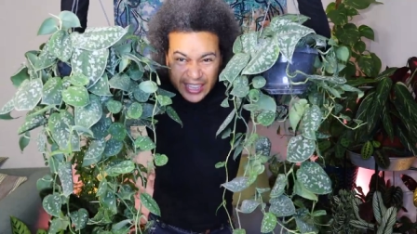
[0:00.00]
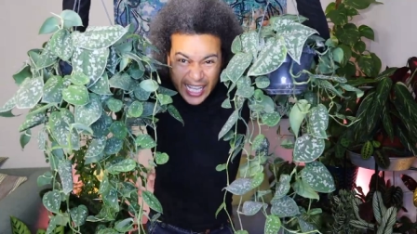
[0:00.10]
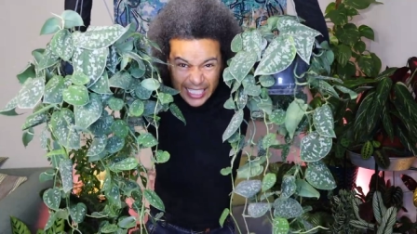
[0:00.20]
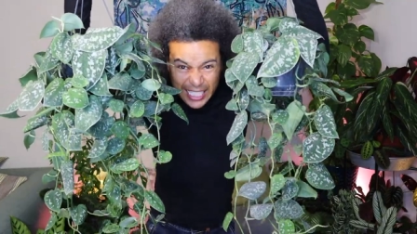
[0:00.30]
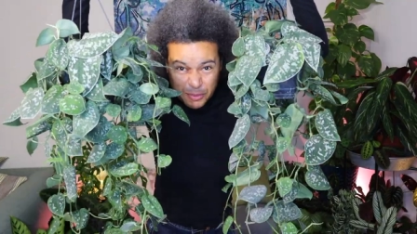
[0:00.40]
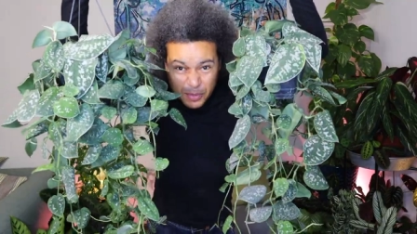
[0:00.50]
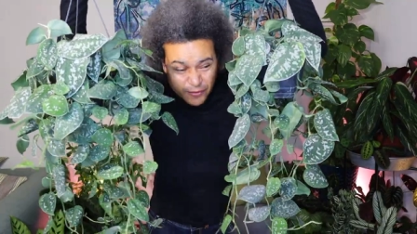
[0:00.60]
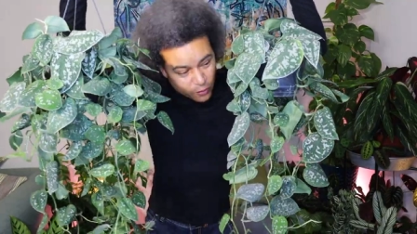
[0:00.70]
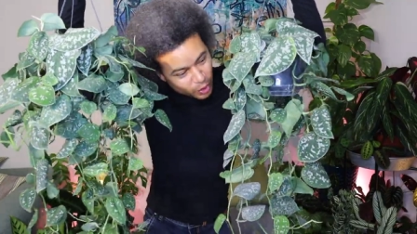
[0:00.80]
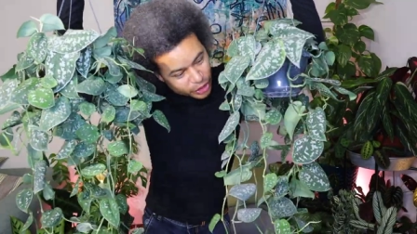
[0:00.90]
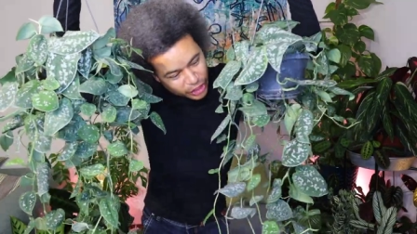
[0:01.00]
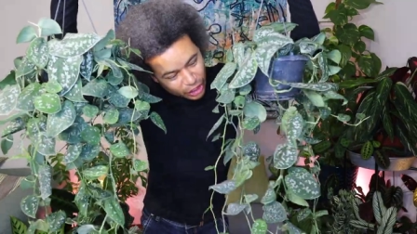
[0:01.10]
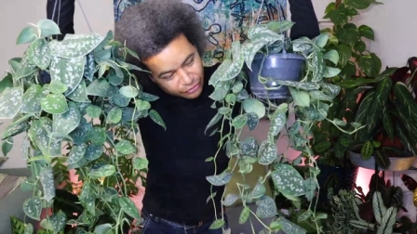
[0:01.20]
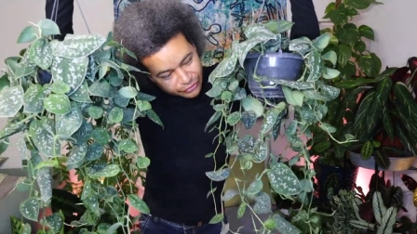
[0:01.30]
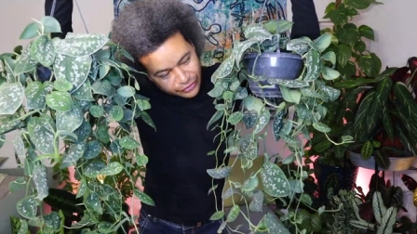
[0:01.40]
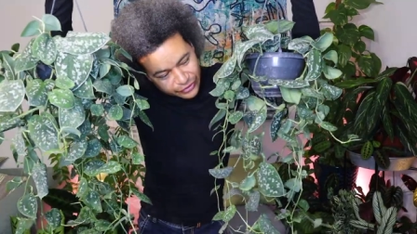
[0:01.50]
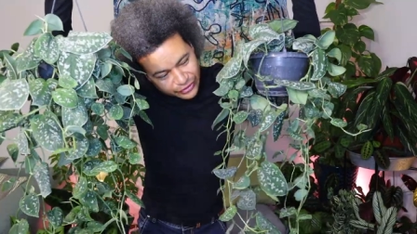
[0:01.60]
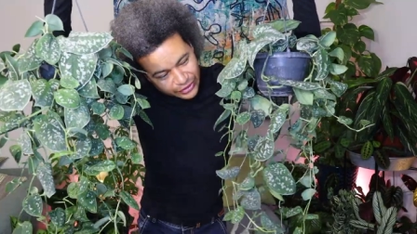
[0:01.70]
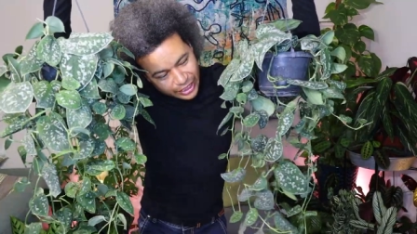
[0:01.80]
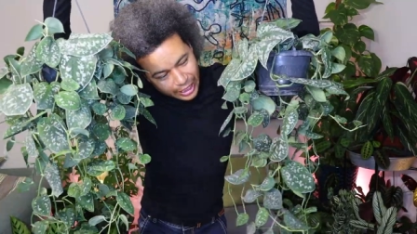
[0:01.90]
They need a bit of a wash off,
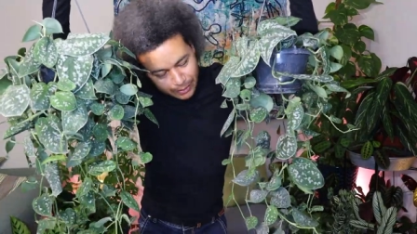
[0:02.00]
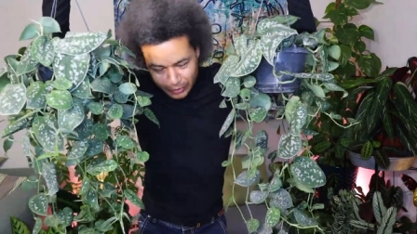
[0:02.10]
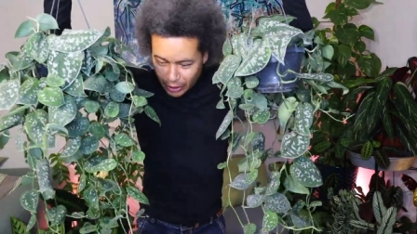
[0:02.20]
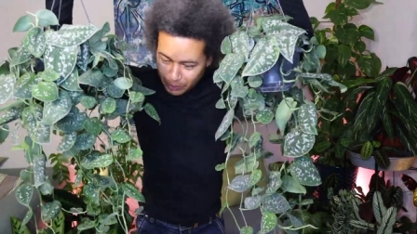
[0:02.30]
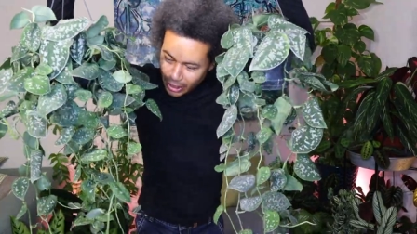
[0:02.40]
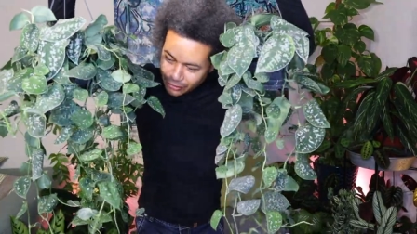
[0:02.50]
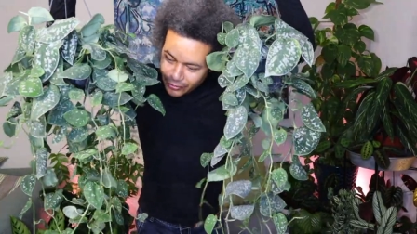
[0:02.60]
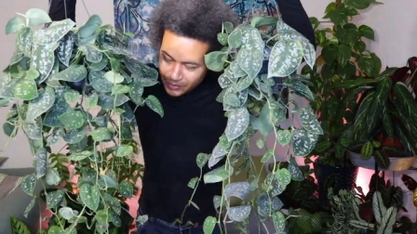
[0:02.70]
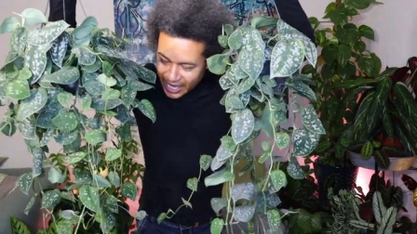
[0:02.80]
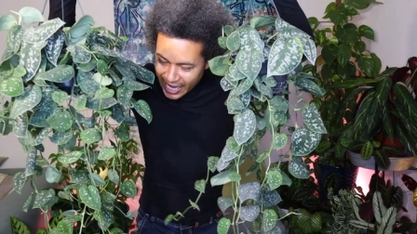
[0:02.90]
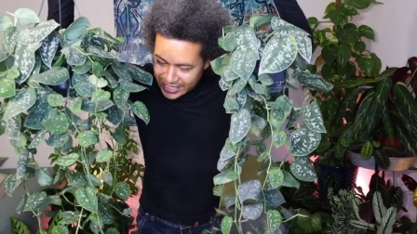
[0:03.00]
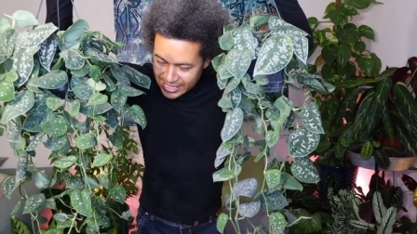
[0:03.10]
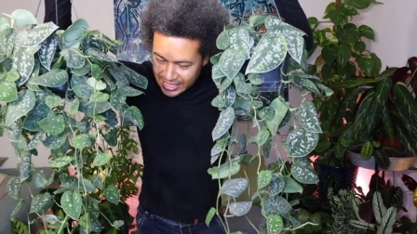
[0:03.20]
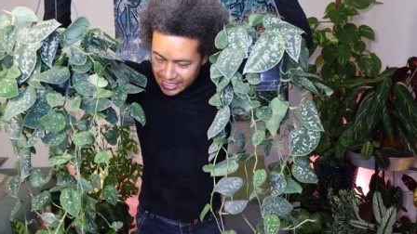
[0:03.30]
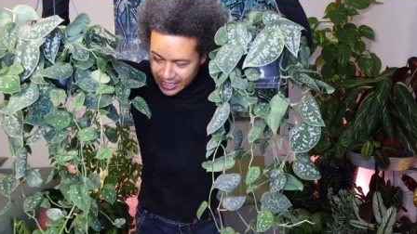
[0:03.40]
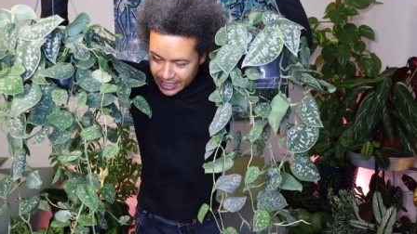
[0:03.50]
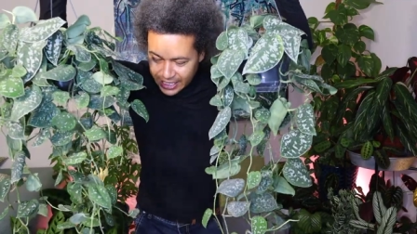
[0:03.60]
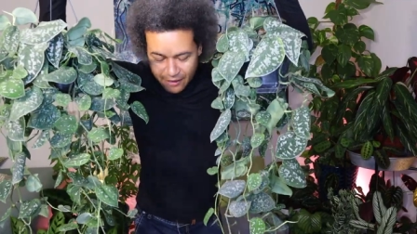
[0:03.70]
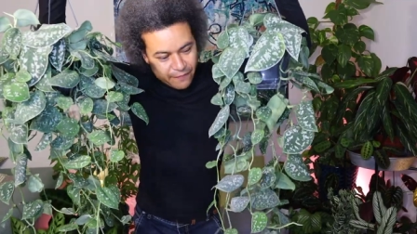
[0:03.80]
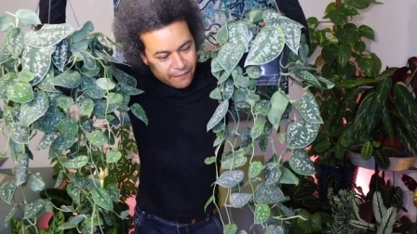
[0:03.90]
but apart from that,
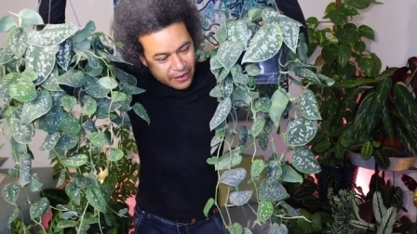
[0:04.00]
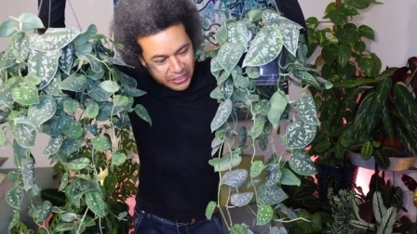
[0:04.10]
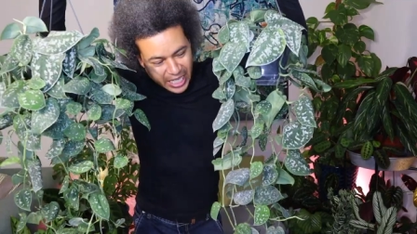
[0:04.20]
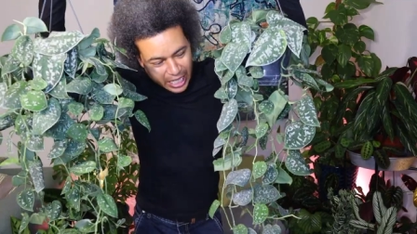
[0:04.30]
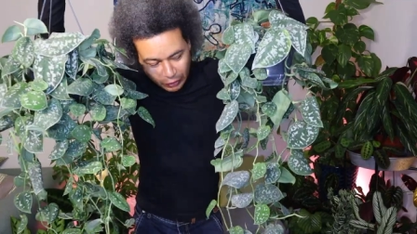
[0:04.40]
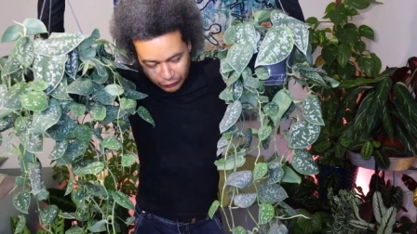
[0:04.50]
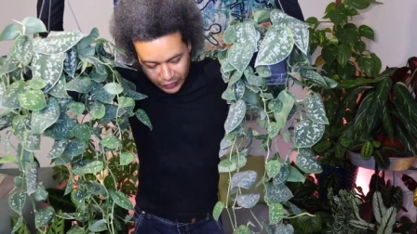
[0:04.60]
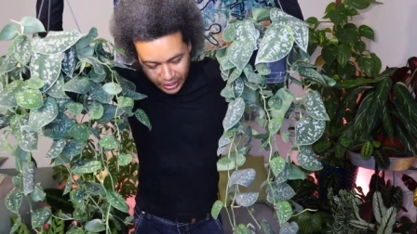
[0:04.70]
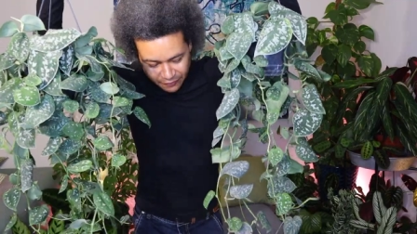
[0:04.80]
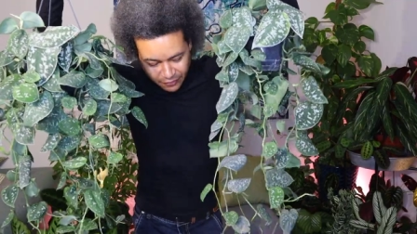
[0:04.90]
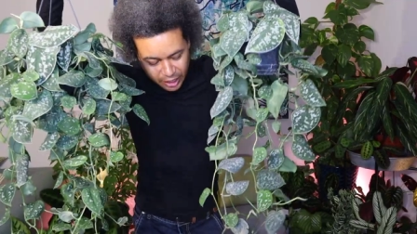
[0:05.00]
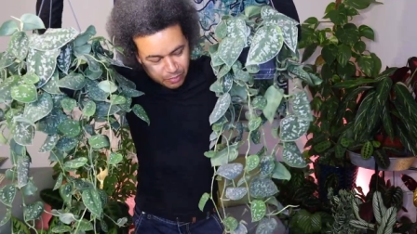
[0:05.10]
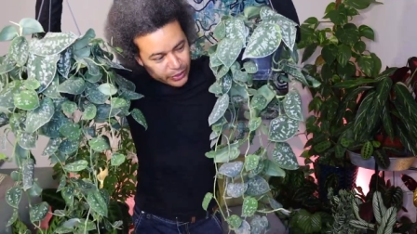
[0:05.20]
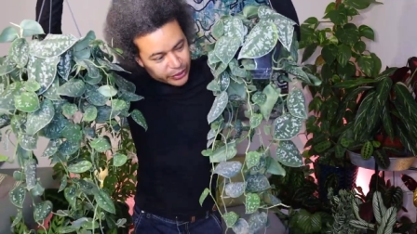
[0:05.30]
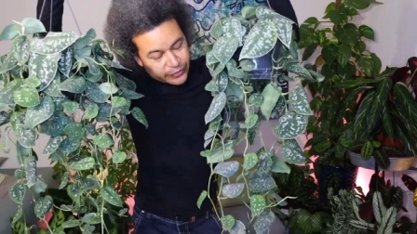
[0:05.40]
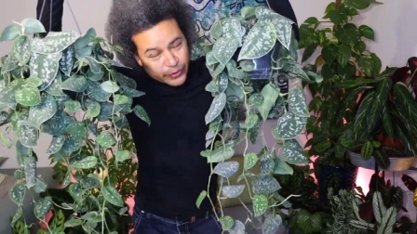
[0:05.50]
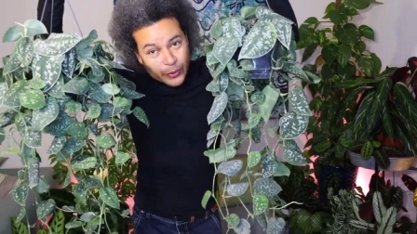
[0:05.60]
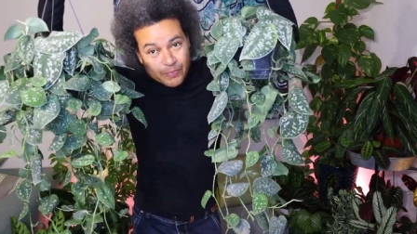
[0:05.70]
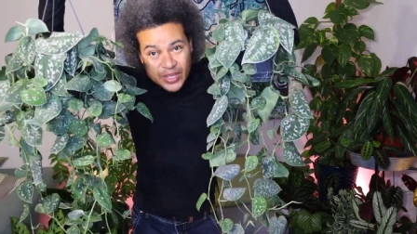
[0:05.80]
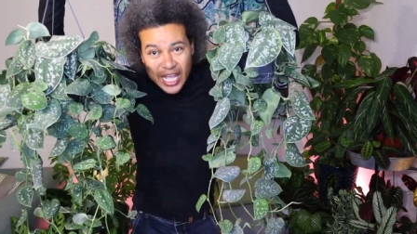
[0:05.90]
they're very healthy, they're very
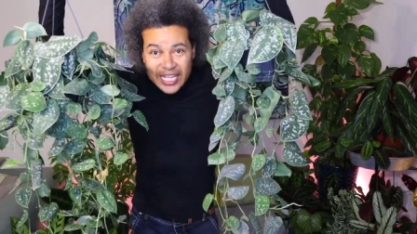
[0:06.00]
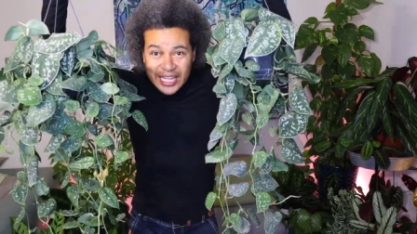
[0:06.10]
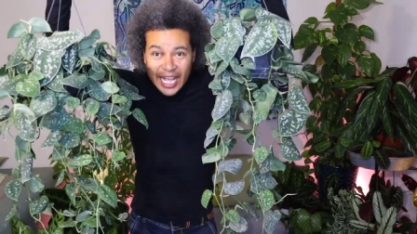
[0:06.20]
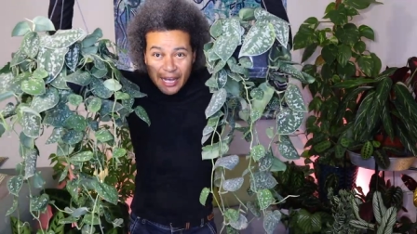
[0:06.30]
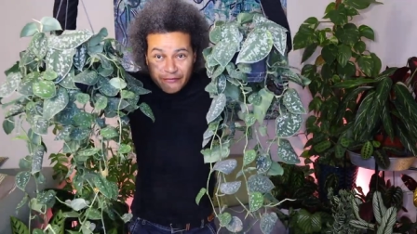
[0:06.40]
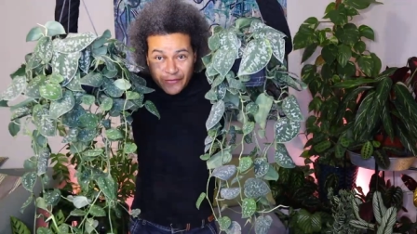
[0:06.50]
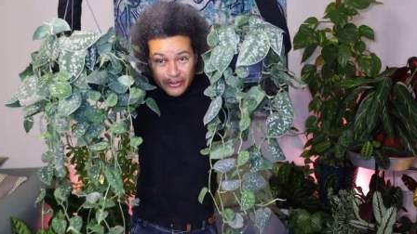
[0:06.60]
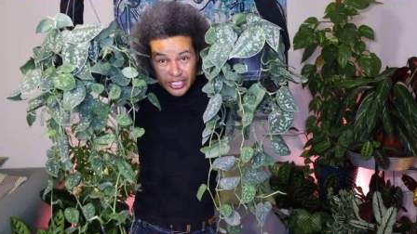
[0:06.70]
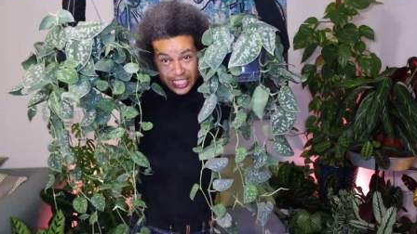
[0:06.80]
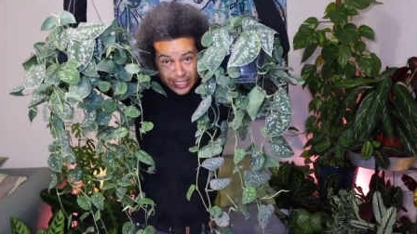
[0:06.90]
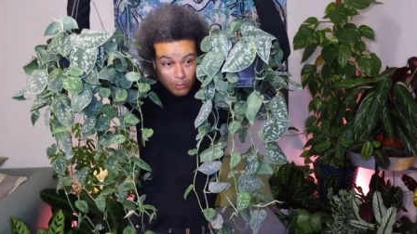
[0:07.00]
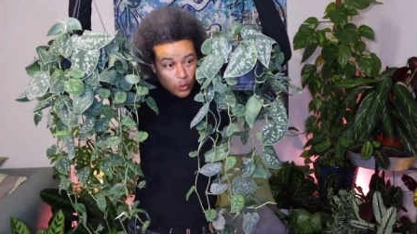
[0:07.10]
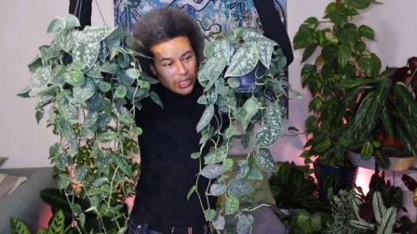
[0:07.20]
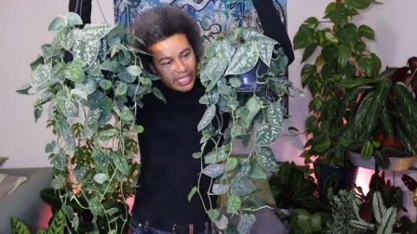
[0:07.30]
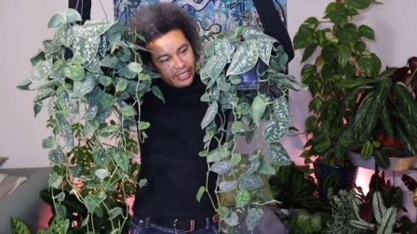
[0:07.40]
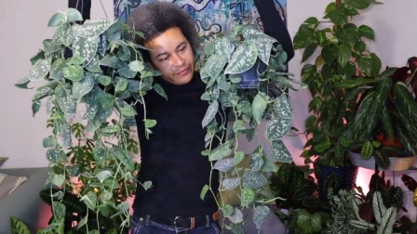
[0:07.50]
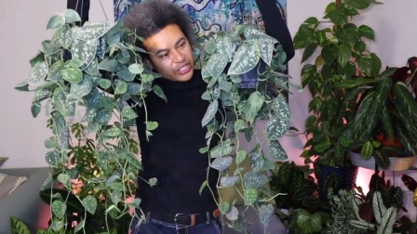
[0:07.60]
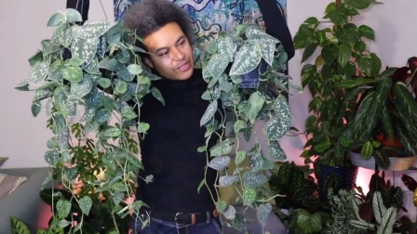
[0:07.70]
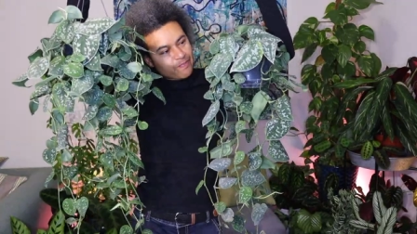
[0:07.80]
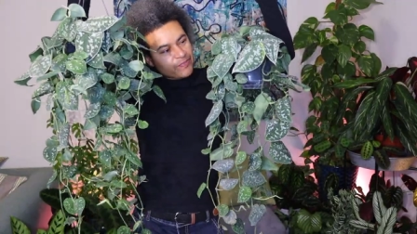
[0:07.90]
beautiful, they have very small
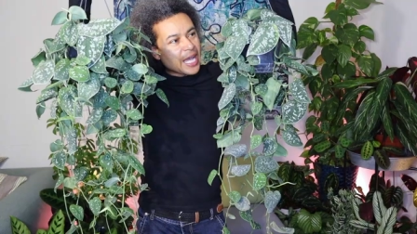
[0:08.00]
leaves.